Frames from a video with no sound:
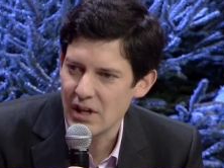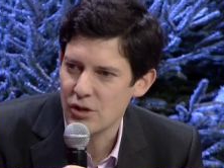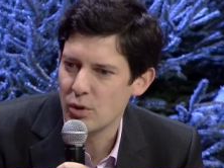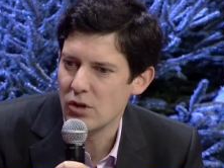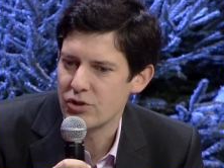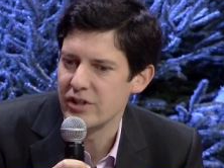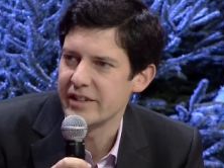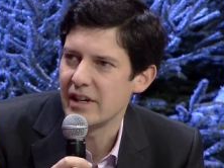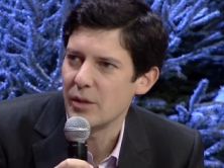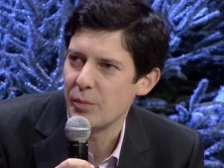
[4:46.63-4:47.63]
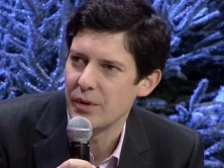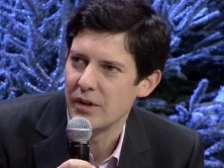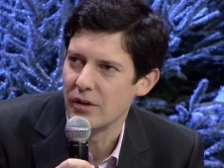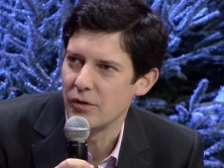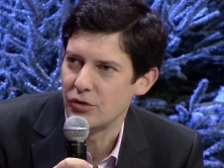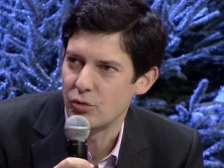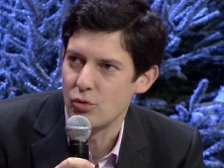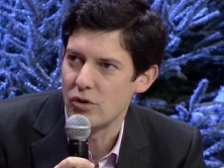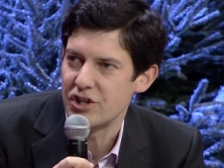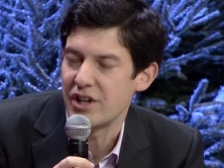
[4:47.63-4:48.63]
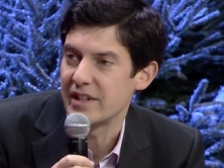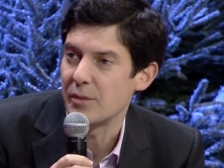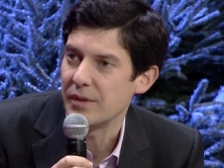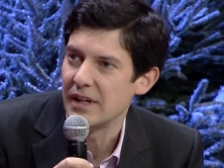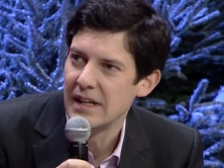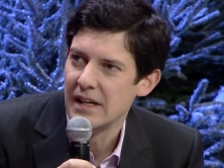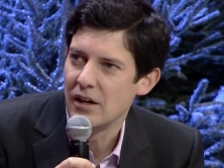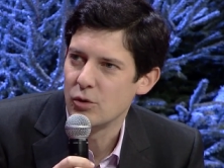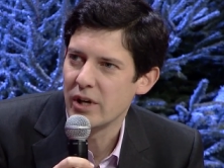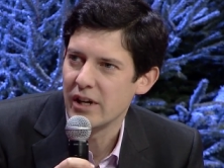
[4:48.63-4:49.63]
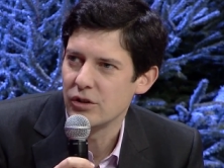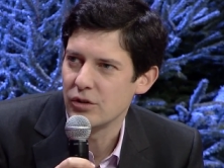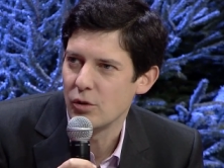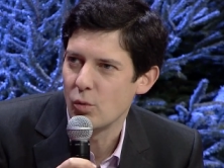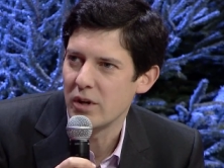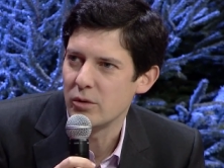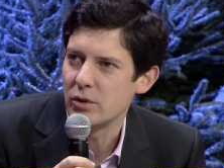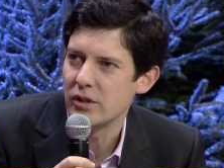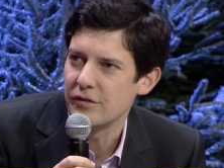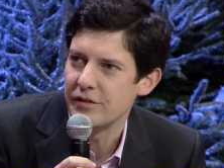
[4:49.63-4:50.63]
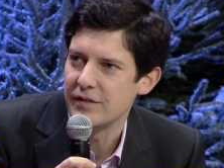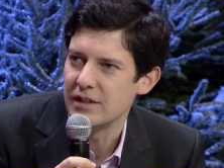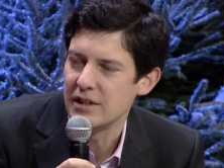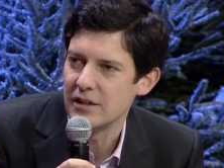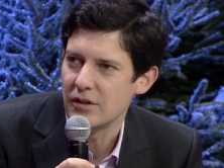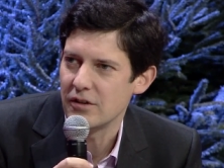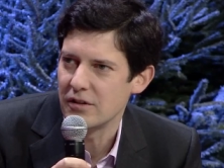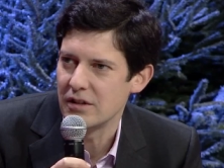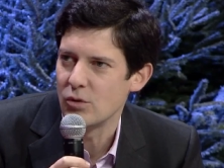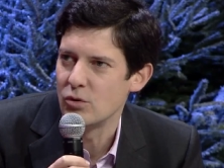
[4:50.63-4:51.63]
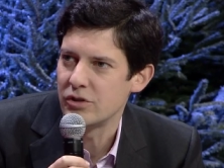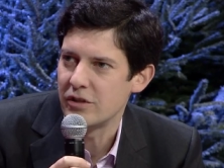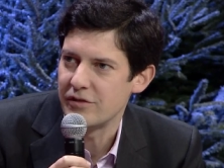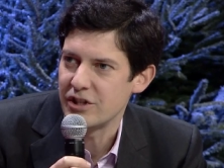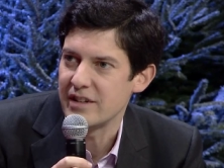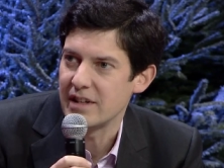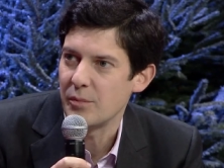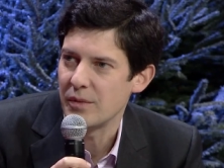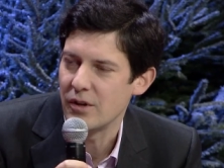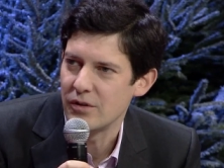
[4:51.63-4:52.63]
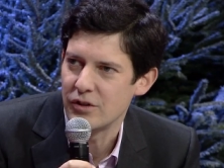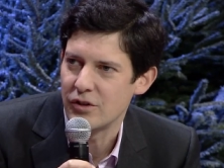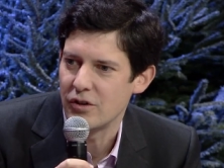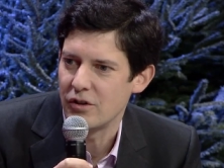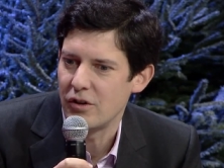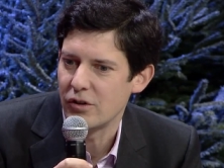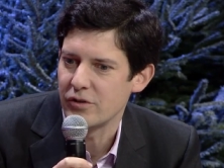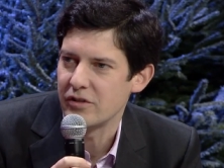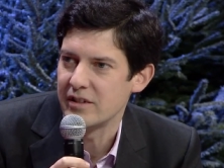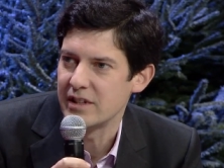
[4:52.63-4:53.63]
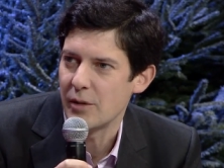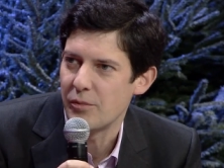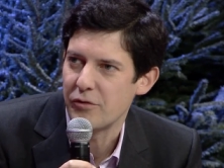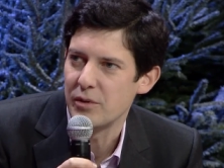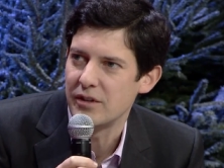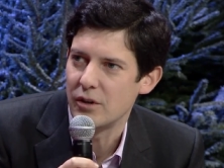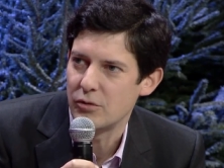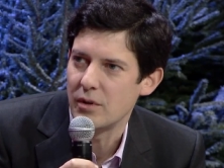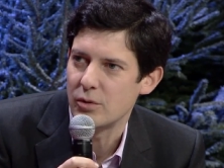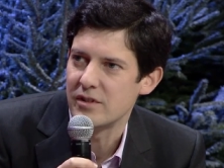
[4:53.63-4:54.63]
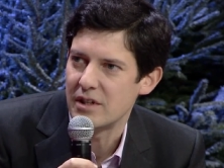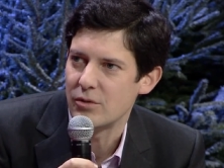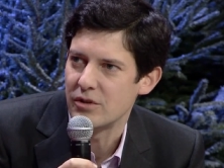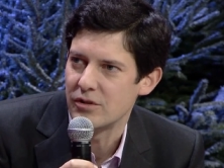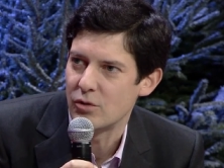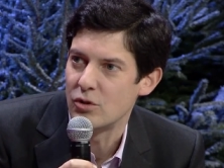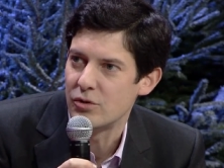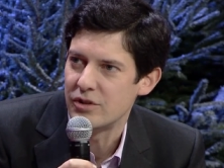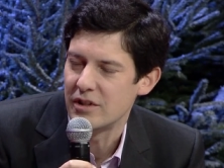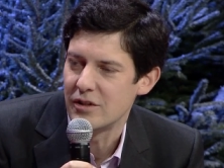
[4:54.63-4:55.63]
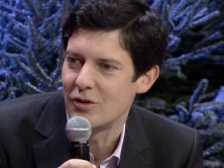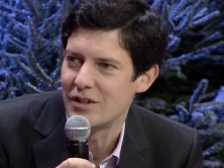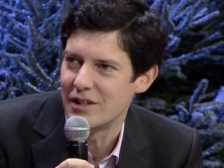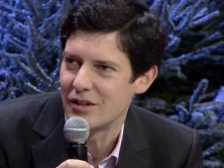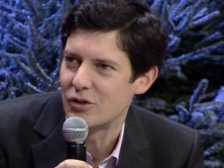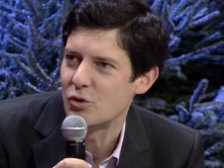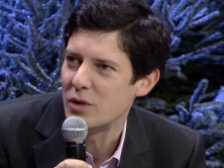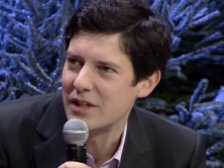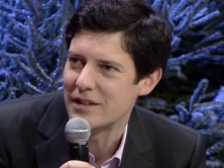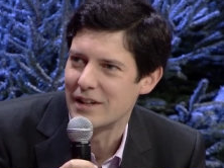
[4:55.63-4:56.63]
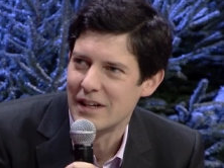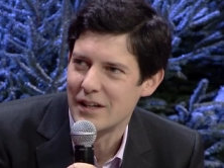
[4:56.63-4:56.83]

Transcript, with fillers: And we launched this app uh, through uh, Shazam, and we had uh, 150 uh, downloads of Shazam, and uh, concerning the app, 300,000 downloads in only uh, two weeks.